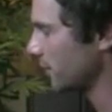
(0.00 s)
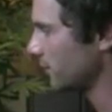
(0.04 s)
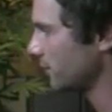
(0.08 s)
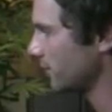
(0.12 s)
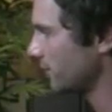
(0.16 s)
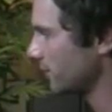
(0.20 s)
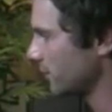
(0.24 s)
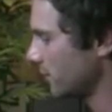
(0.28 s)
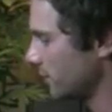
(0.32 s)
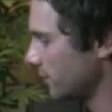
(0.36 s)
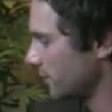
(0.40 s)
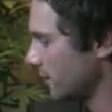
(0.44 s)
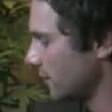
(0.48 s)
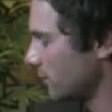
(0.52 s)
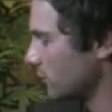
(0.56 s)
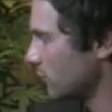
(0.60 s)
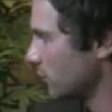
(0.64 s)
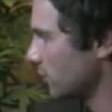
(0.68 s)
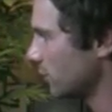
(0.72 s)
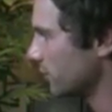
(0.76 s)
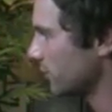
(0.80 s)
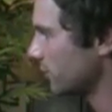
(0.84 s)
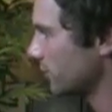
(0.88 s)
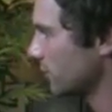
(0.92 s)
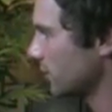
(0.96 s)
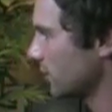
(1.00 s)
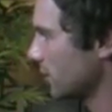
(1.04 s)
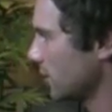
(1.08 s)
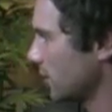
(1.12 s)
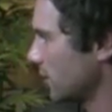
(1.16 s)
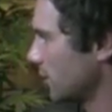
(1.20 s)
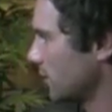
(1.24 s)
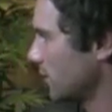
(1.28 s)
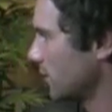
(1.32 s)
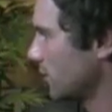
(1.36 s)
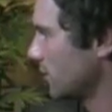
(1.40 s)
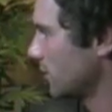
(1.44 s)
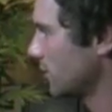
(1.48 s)
this ident works.
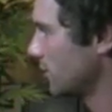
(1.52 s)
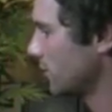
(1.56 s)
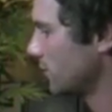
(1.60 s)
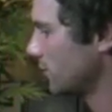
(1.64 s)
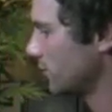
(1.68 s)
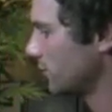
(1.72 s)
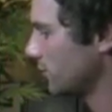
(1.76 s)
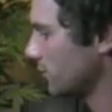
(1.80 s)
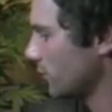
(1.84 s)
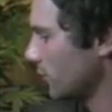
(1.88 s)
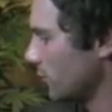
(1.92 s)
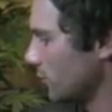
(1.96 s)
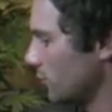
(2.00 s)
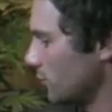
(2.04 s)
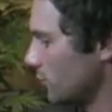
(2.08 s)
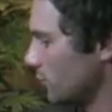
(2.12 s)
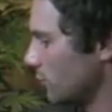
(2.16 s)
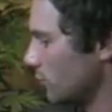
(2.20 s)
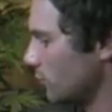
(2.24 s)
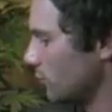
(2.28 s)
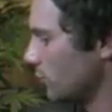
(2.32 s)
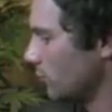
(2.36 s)
So